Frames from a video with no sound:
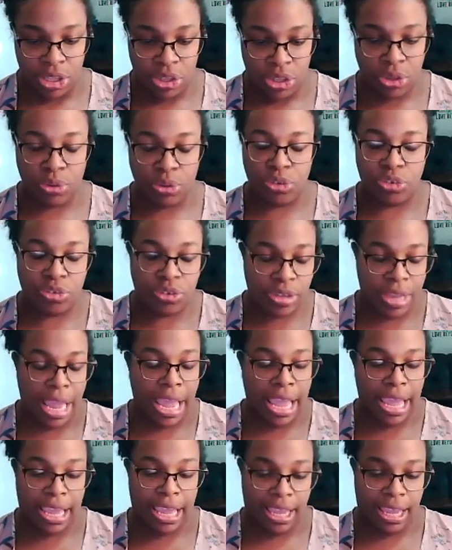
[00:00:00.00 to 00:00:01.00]
you
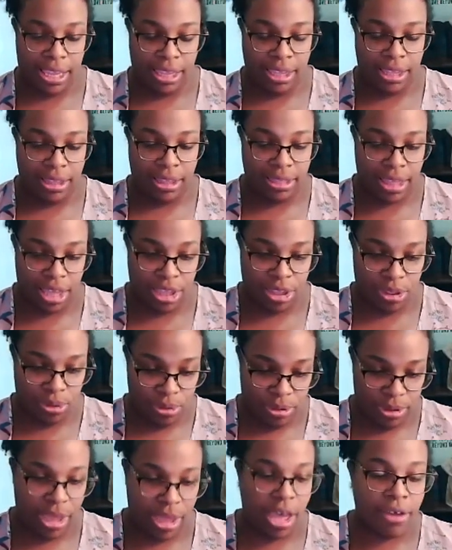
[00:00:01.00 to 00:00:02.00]
say that
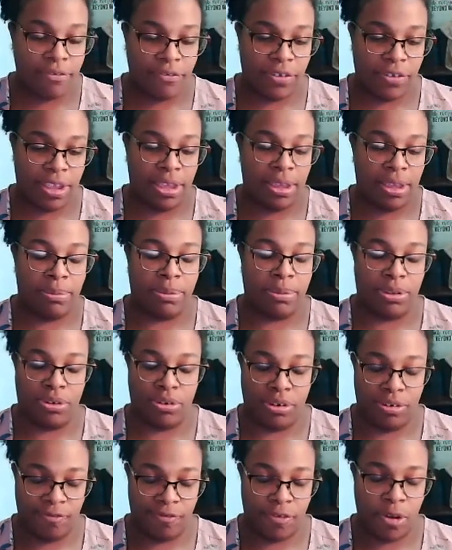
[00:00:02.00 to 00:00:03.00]
you love him and
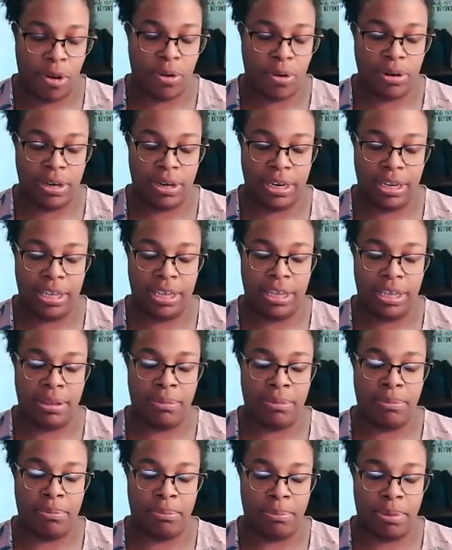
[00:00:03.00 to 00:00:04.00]
you're devoted to
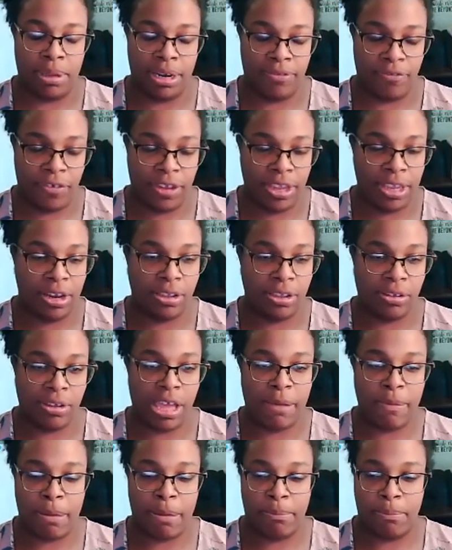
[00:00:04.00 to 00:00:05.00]
him but if he doesn't
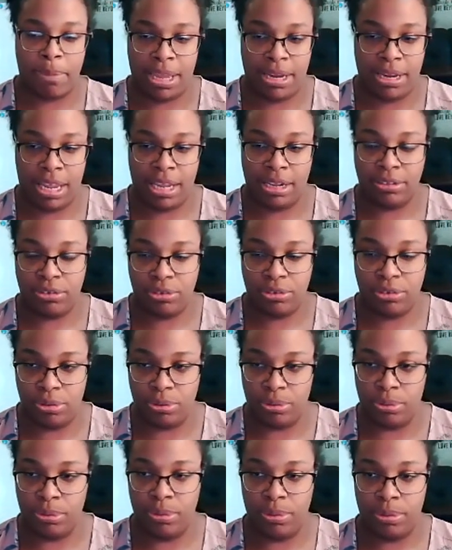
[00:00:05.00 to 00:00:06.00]
come up by day
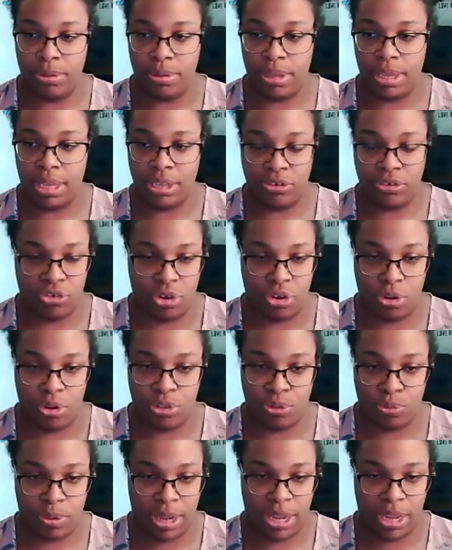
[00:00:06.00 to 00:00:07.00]
two and show
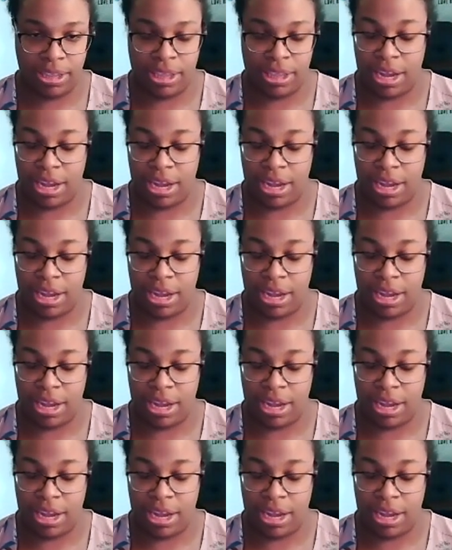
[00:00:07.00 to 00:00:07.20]
the way